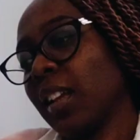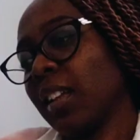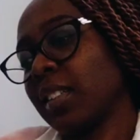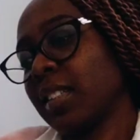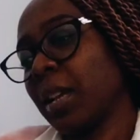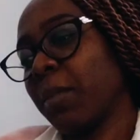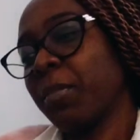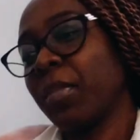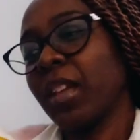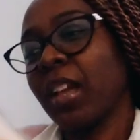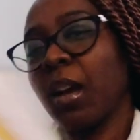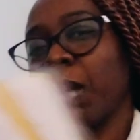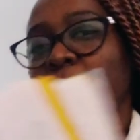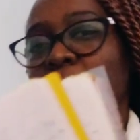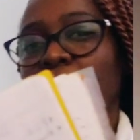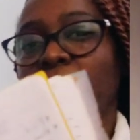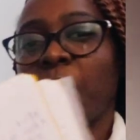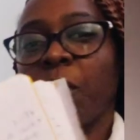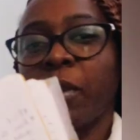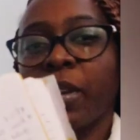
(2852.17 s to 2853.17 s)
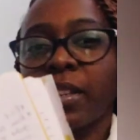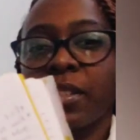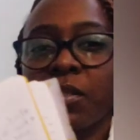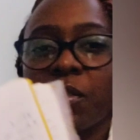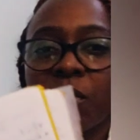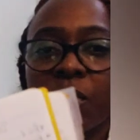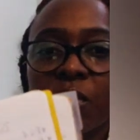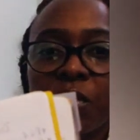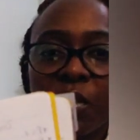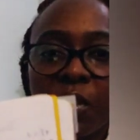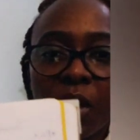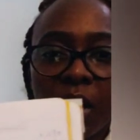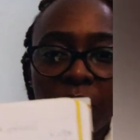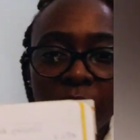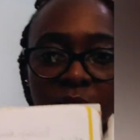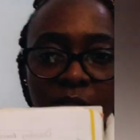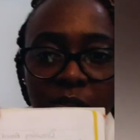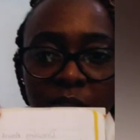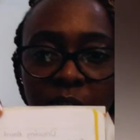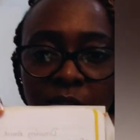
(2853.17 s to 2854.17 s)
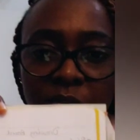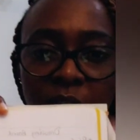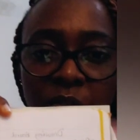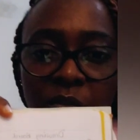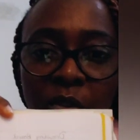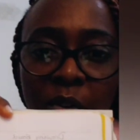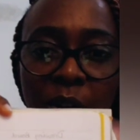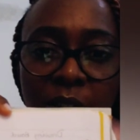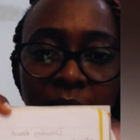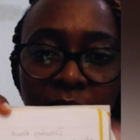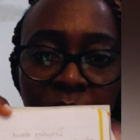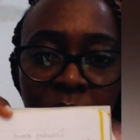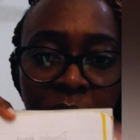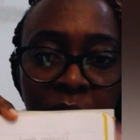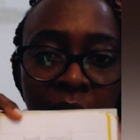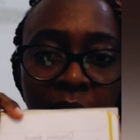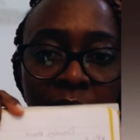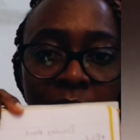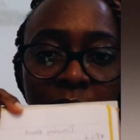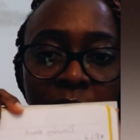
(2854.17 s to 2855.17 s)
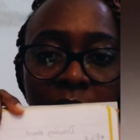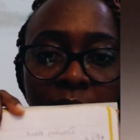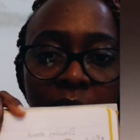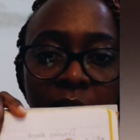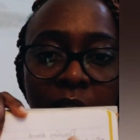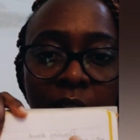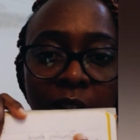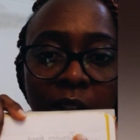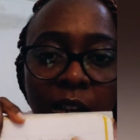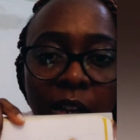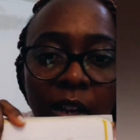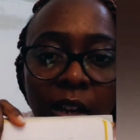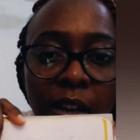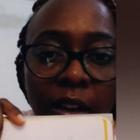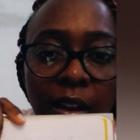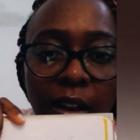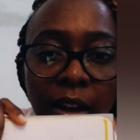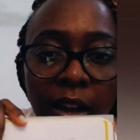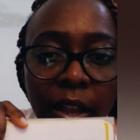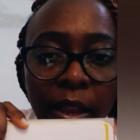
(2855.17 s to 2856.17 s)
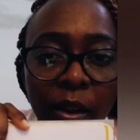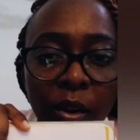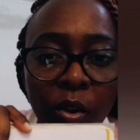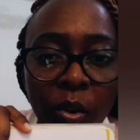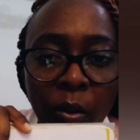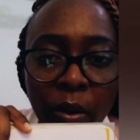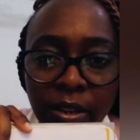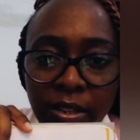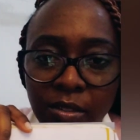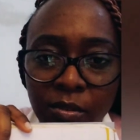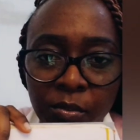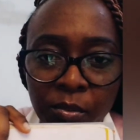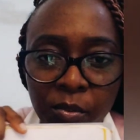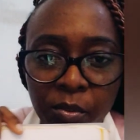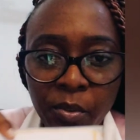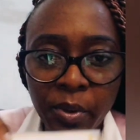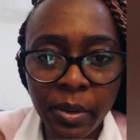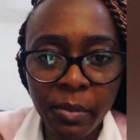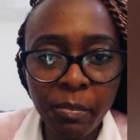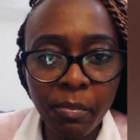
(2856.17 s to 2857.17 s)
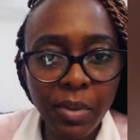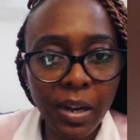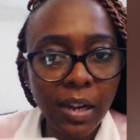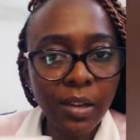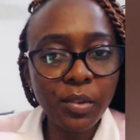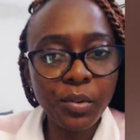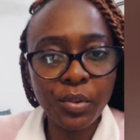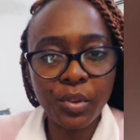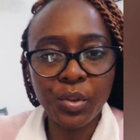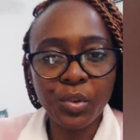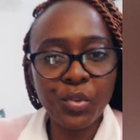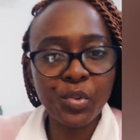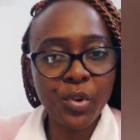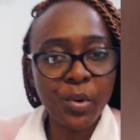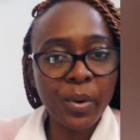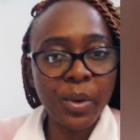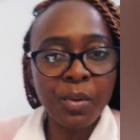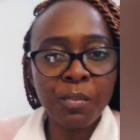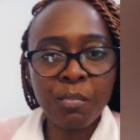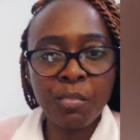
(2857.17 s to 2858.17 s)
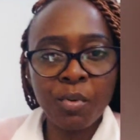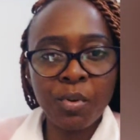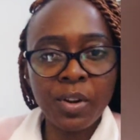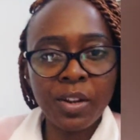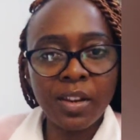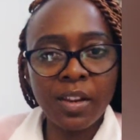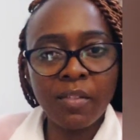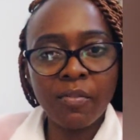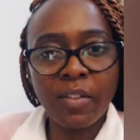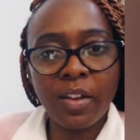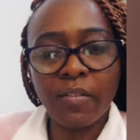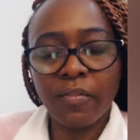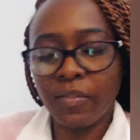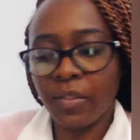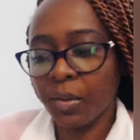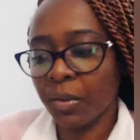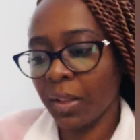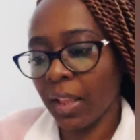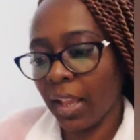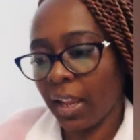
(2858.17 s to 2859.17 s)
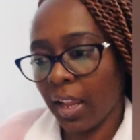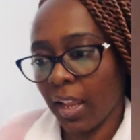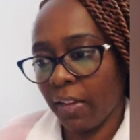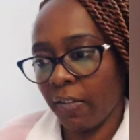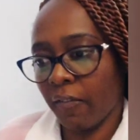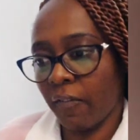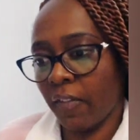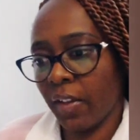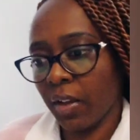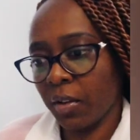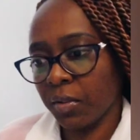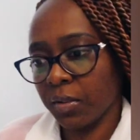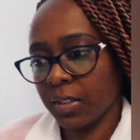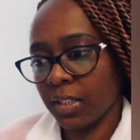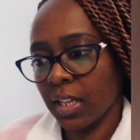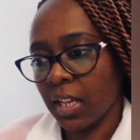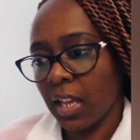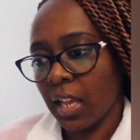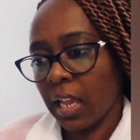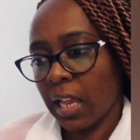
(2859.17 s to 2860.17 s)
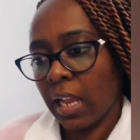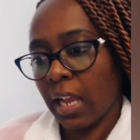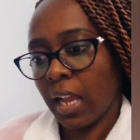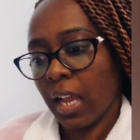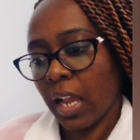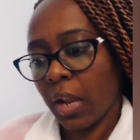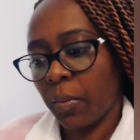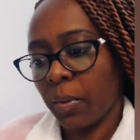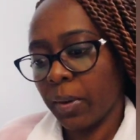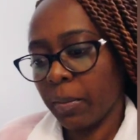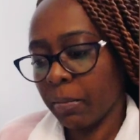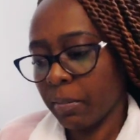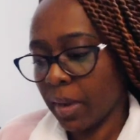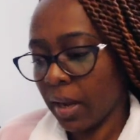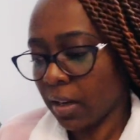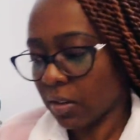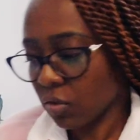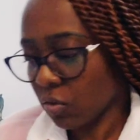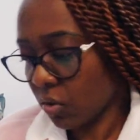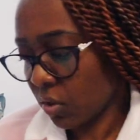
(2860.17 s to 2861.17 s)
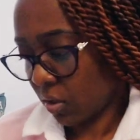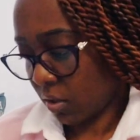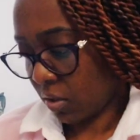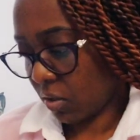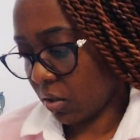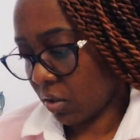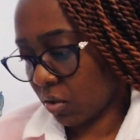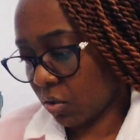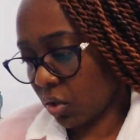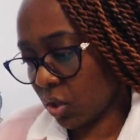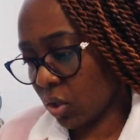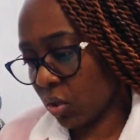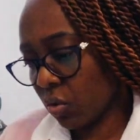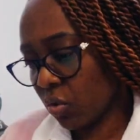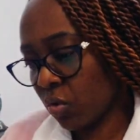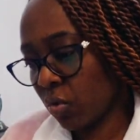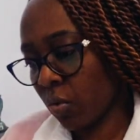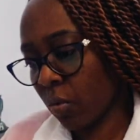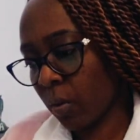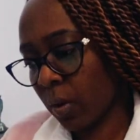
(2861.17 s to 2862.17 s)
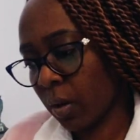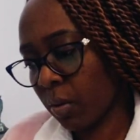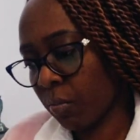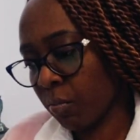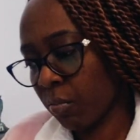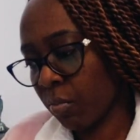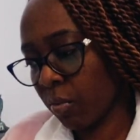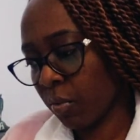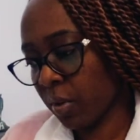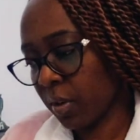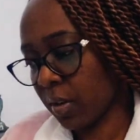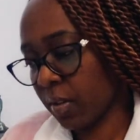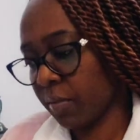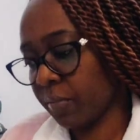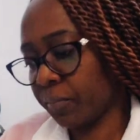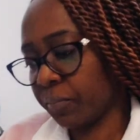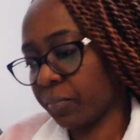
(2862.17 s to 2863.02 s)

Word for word: Something I'm always also I was always, I've always been, you see, I always went back to the drawing board. If I feel like I failed, I went back to the to the drawing board.